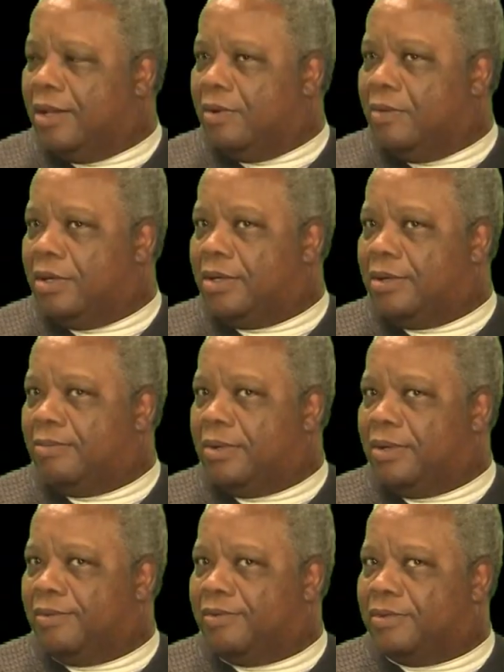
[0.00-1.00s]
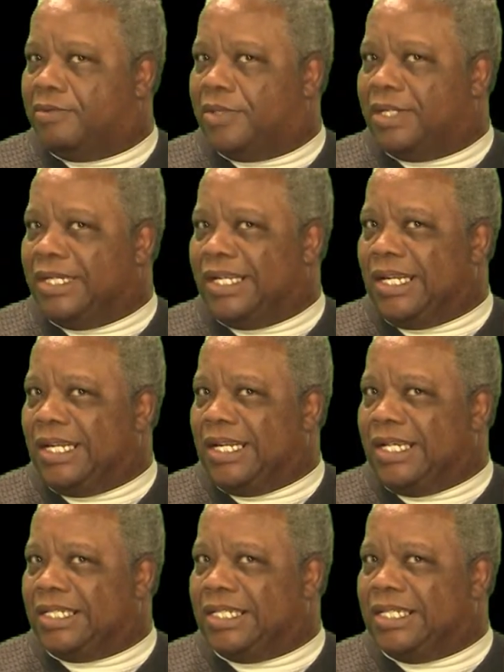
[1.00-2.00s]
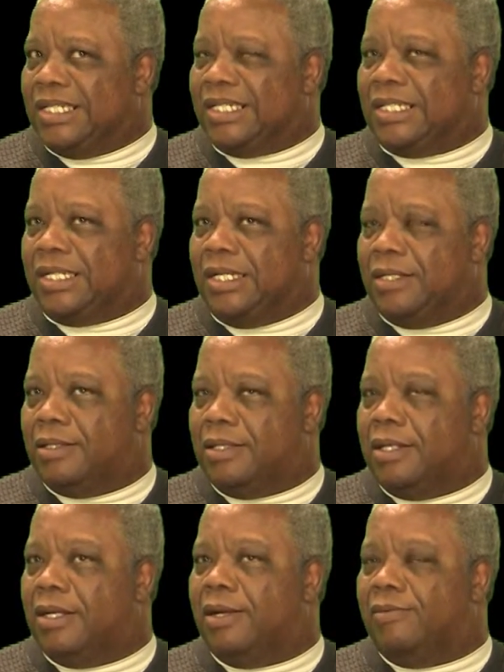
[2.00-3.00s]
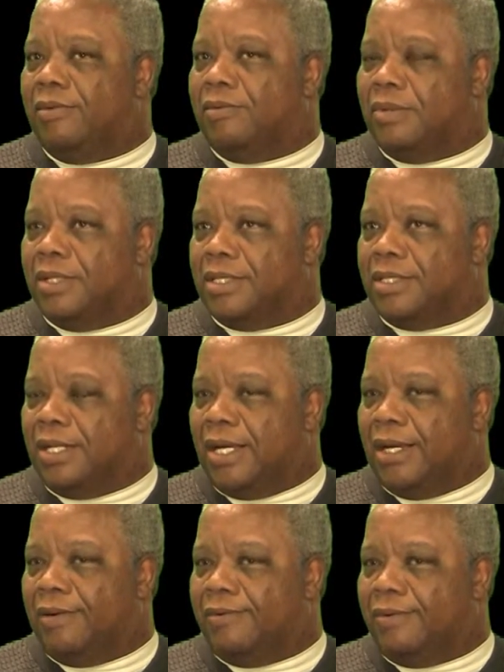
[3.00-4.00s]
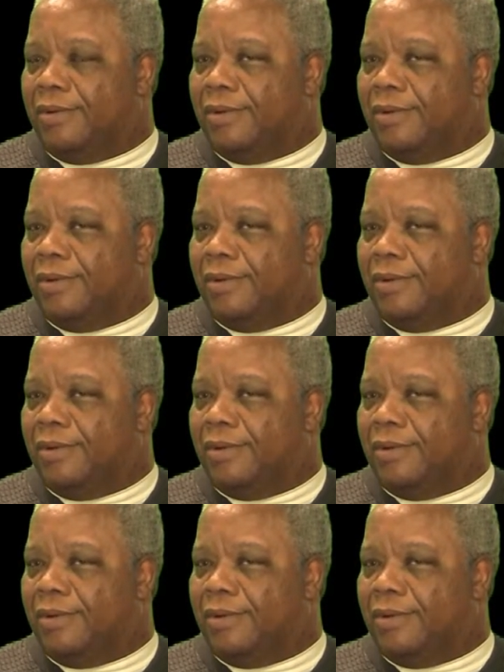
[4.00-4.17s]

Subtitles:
Where did the purpose? Well, it's instilled in everyone's life.